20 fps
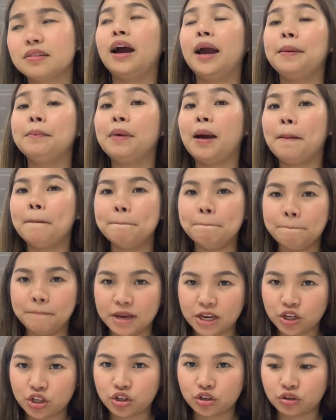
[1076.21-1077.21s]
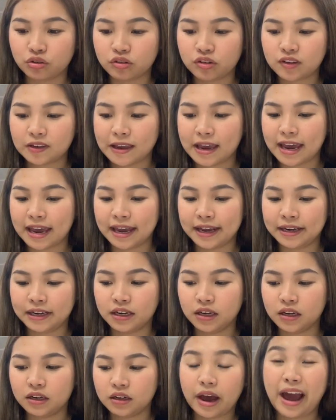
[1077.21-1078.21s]
I'm ambitious
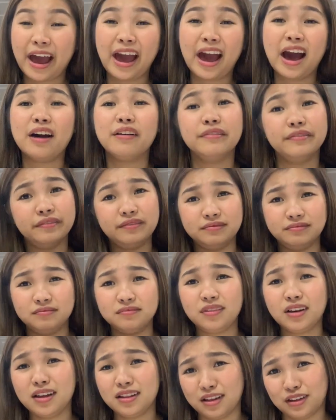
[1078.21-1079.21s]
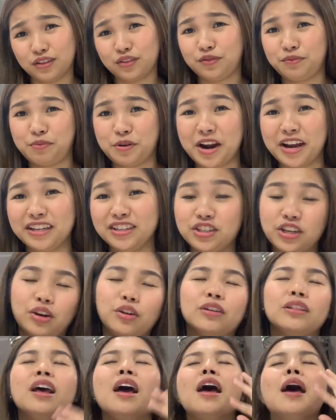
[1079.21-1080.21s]
and I have a lot of pride.
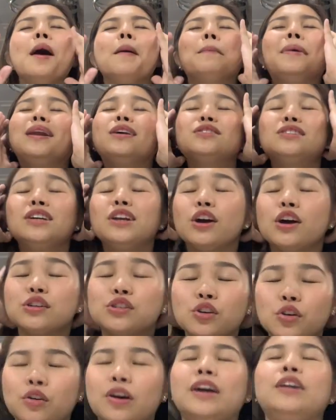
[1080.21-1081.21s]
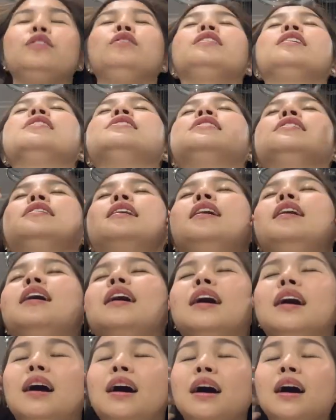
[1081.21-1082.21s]
Charot. Pero seryoso, ganun kasi
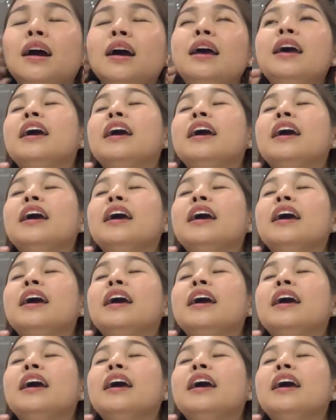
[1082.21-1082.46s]
talaga.